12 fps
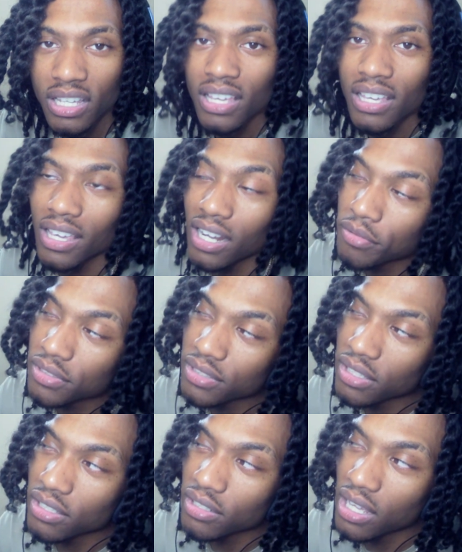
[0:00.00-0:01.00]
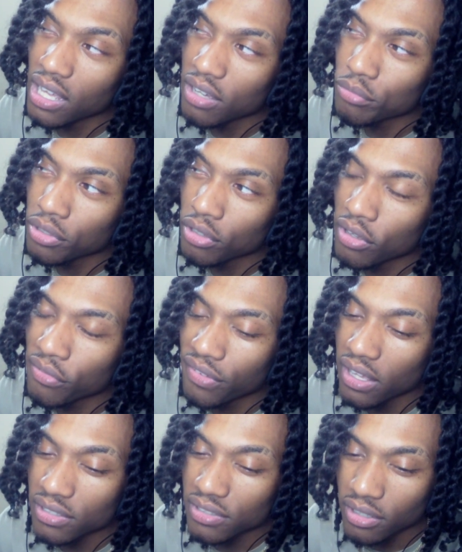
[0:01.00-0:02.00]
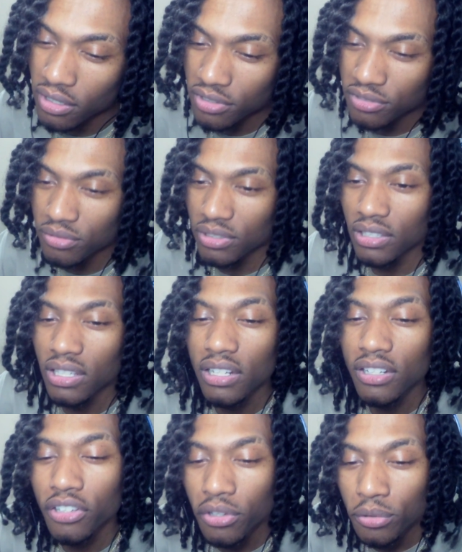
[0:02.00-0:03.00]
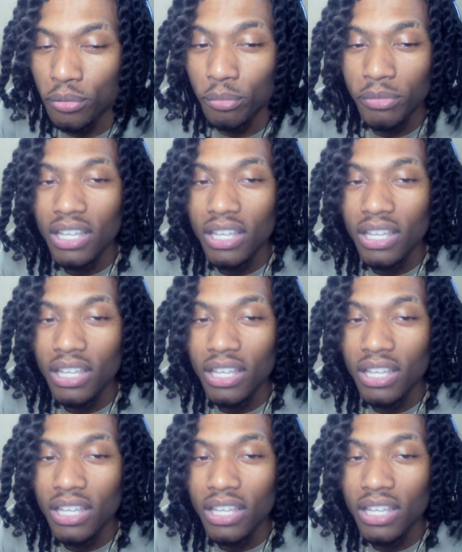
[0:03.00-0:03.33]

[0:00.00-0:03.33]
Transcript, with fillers: And I was thinking of how, what all fast cars you can get in a coupe.